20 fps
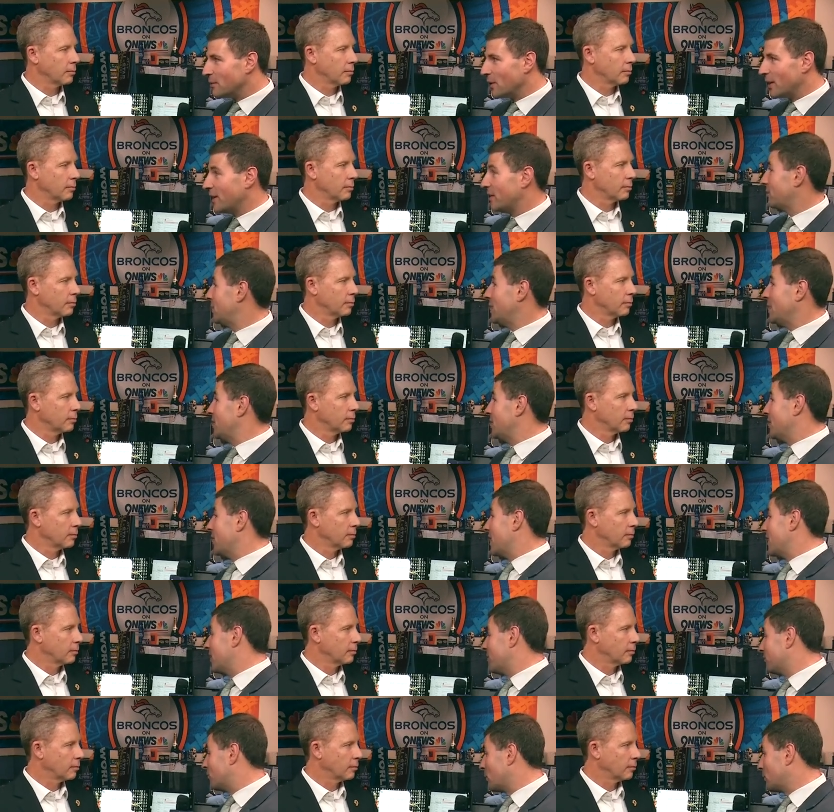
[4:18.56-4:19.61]
Speaker 1: playing? He didn't
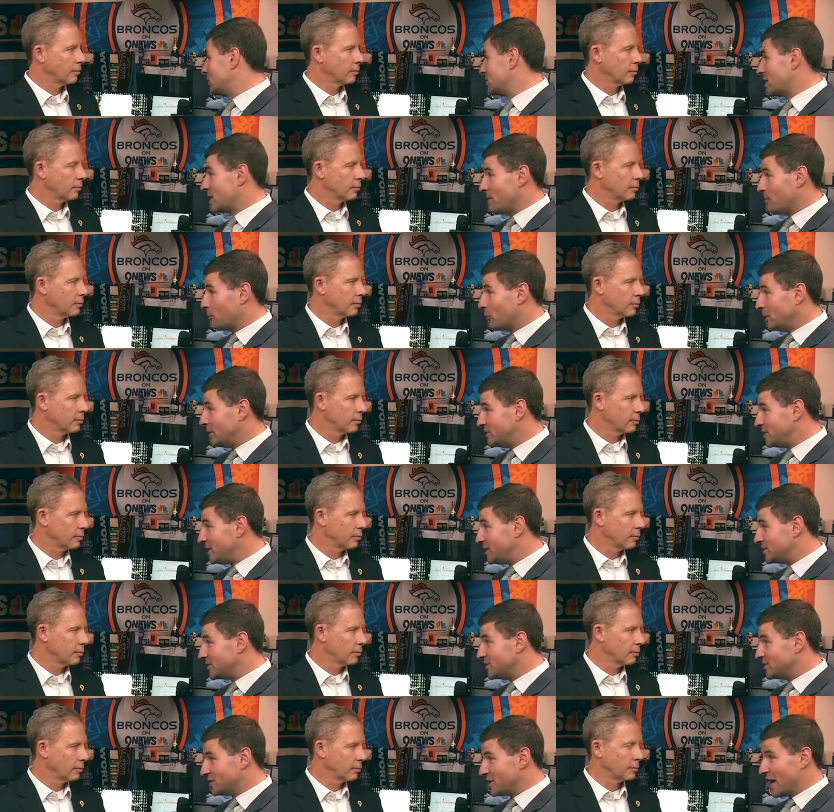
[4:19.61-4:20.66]
get, of course, any
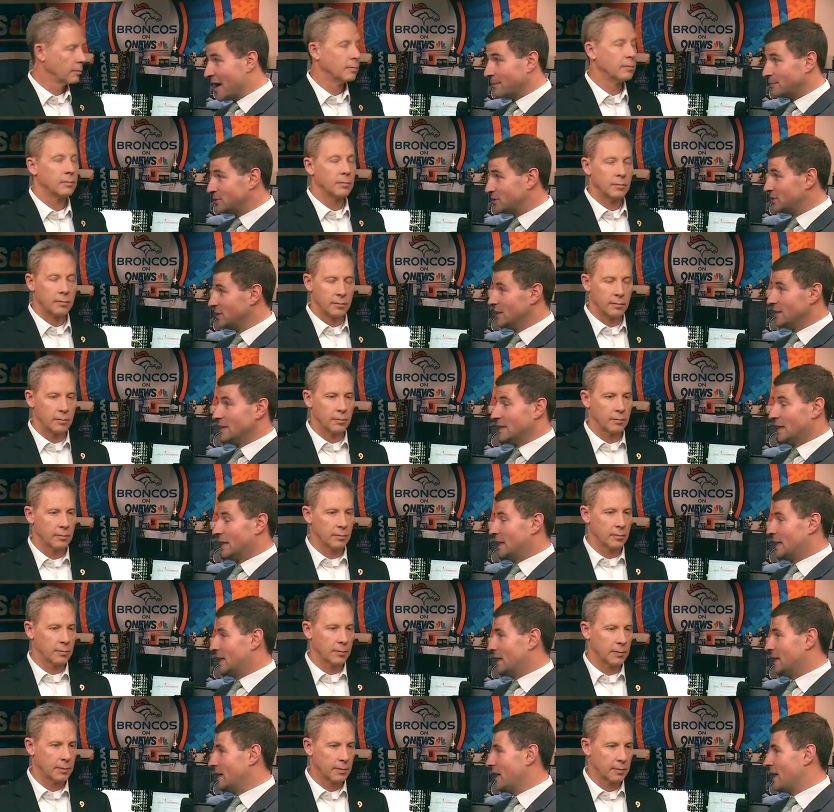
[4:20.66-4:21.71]
preseason snaps
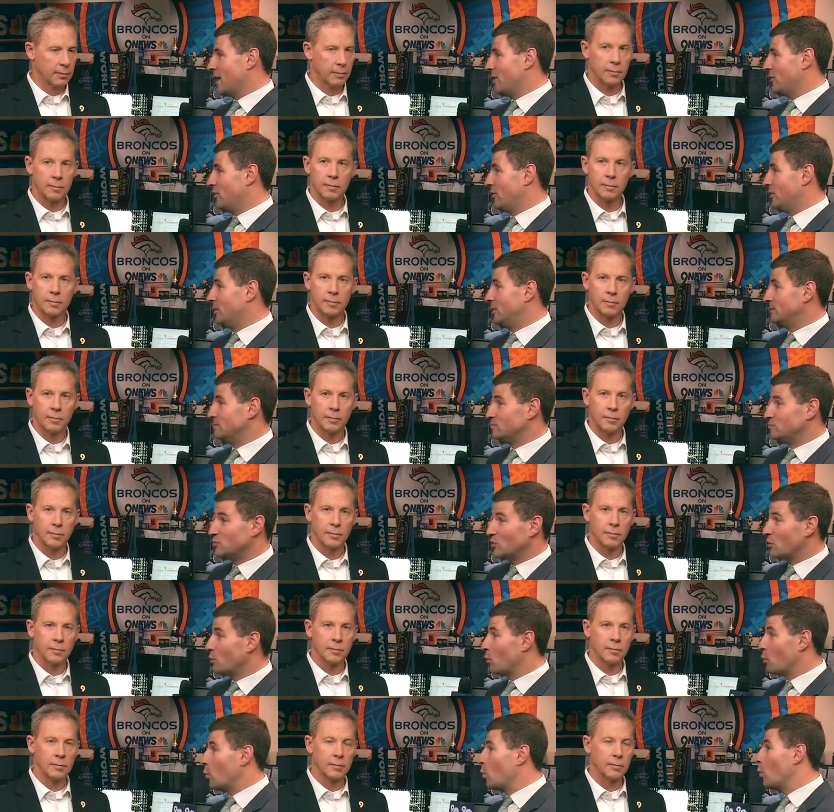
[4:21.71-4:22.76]
uh, at all.
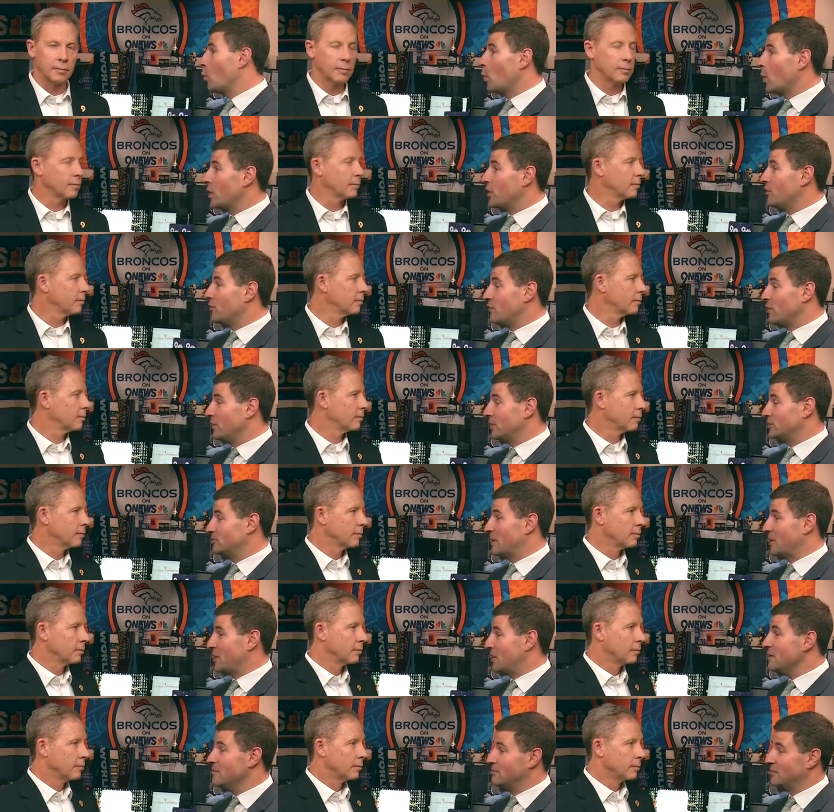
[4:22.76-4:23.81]
What are your feelings
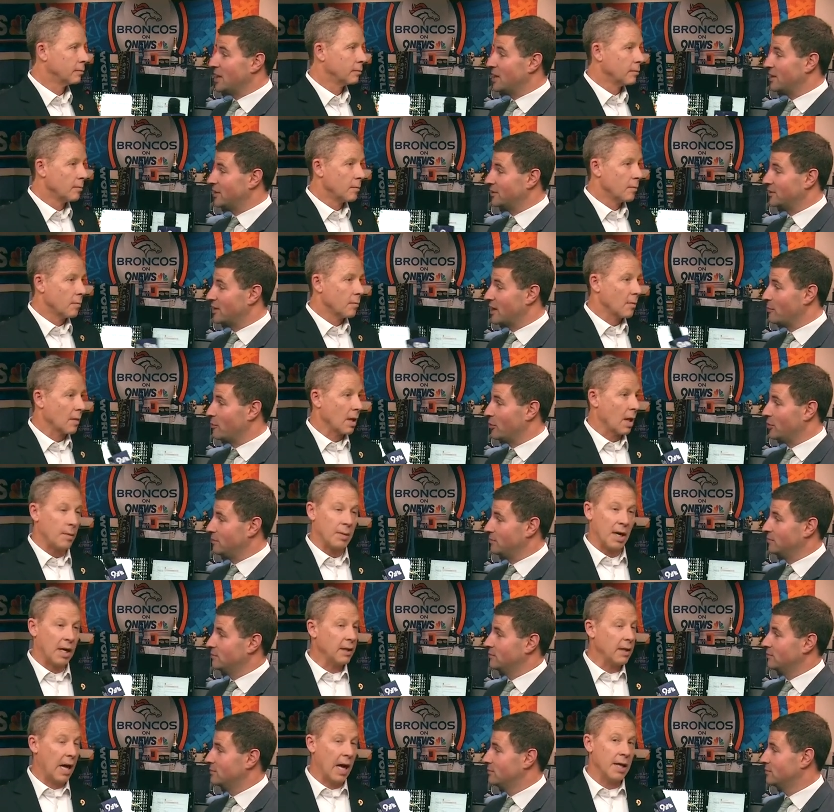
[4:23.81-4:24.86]
about him heading into game?
Speaker 2: One? I
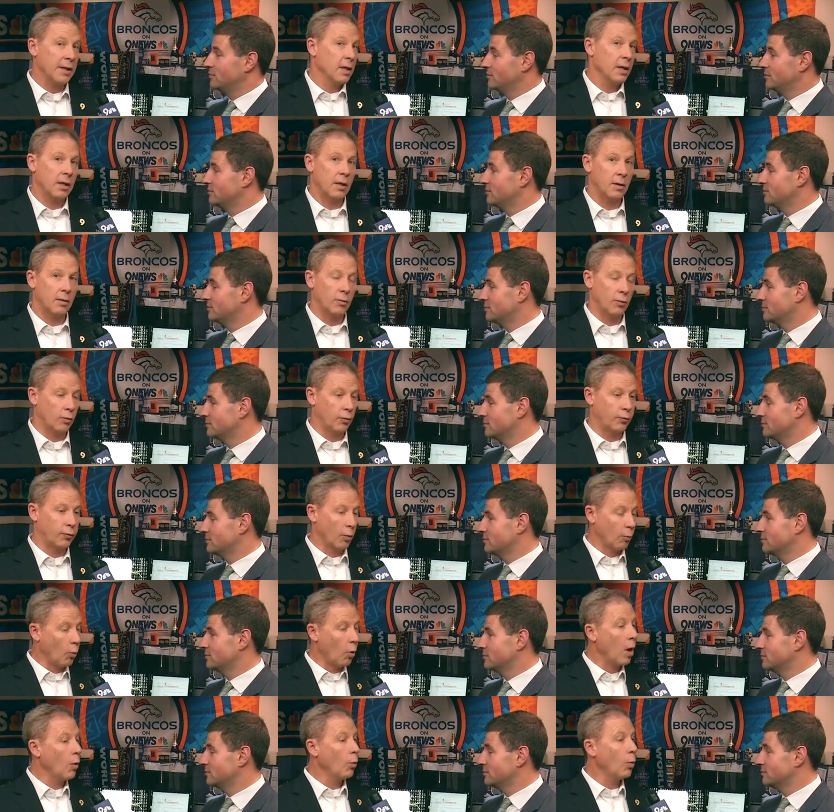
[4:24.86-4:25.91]
mean, I, I think
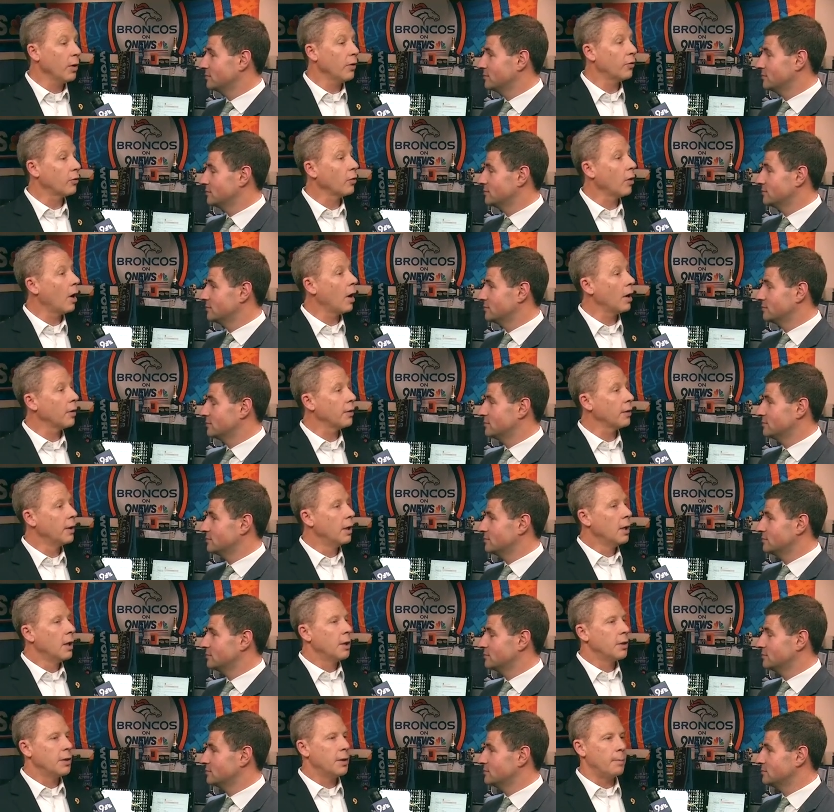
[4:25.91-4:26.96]
from what we saw,
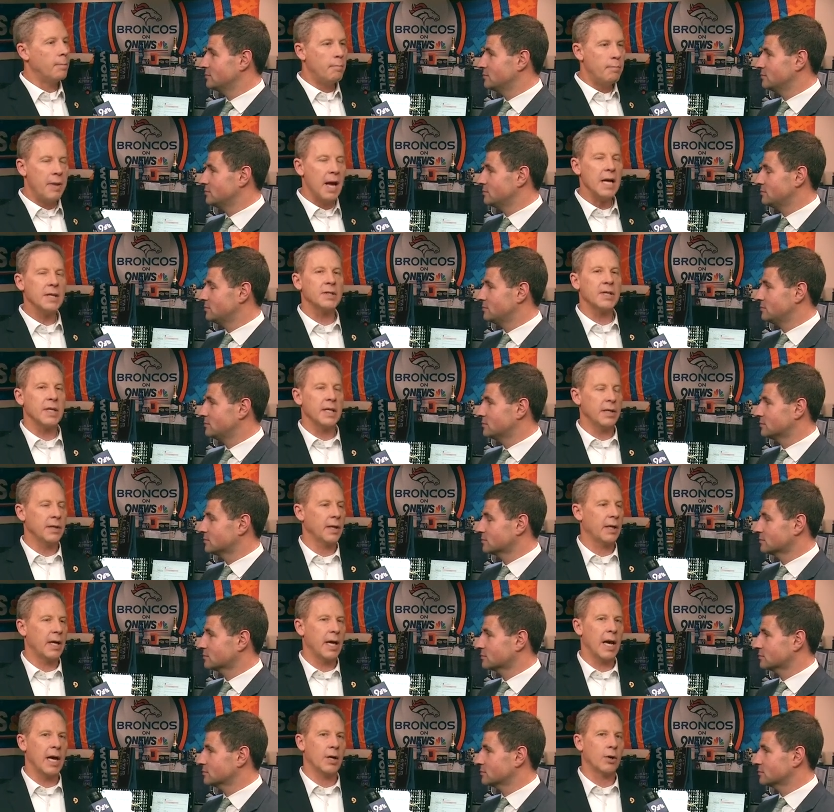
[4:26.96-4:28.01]
the best
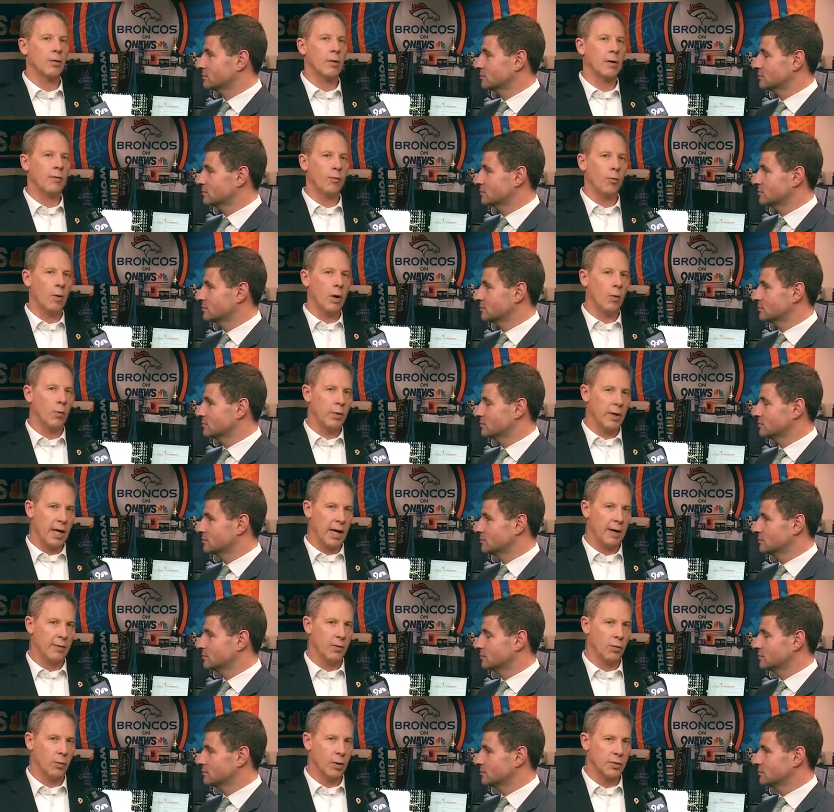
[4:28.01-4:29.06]
indicator of what we
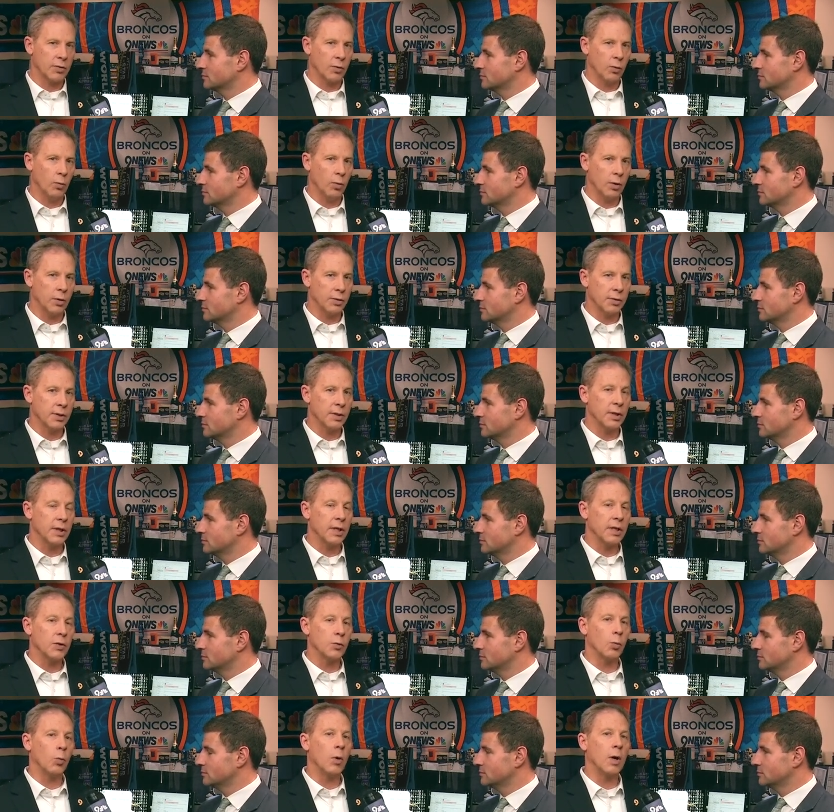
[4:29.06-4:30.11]
have in Russell Wilson
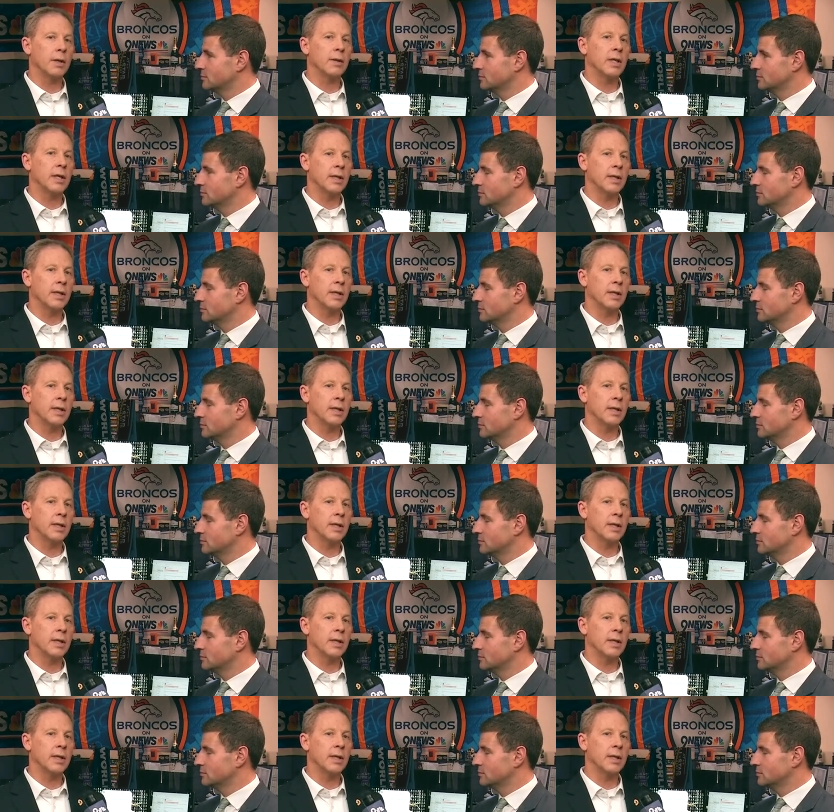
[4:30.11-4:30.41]
is what